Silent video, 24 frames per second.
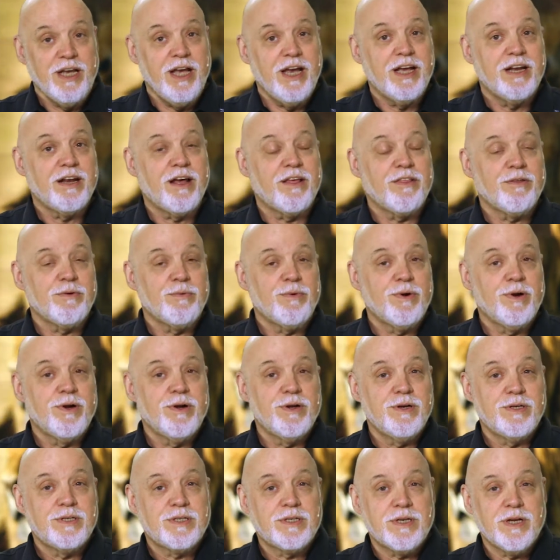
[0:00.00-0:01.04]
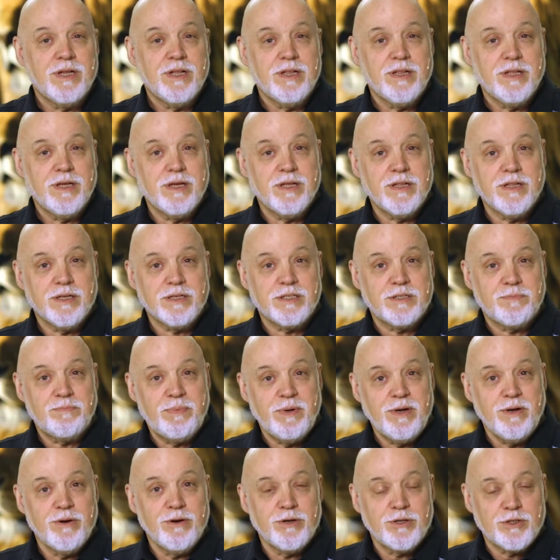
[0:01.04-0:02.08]
In other words, the
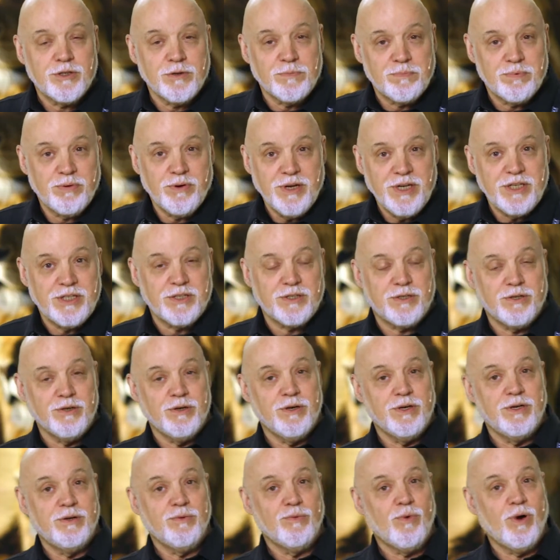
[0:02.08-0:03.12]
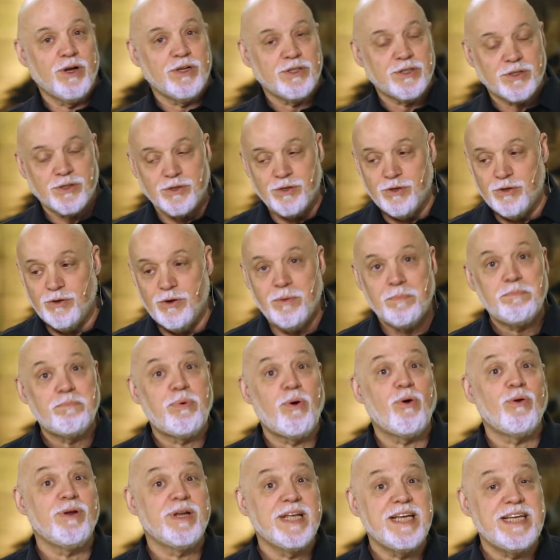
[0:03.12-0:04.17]
spiritual priesthood was to
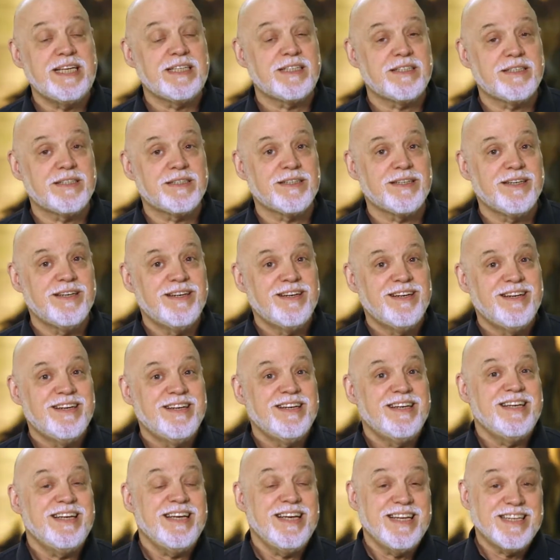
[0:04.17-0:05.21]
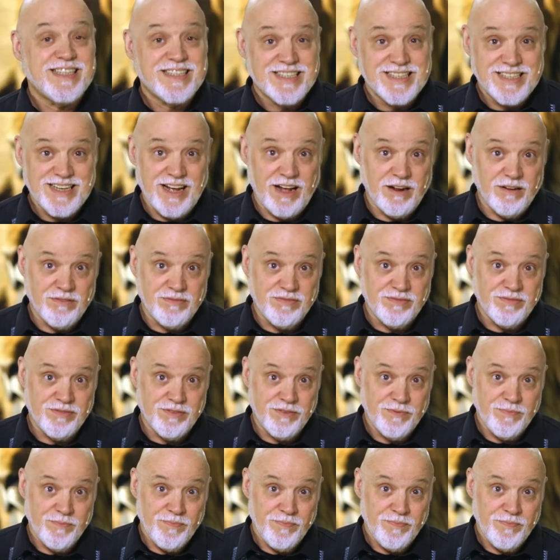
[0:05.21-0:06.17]
police itself.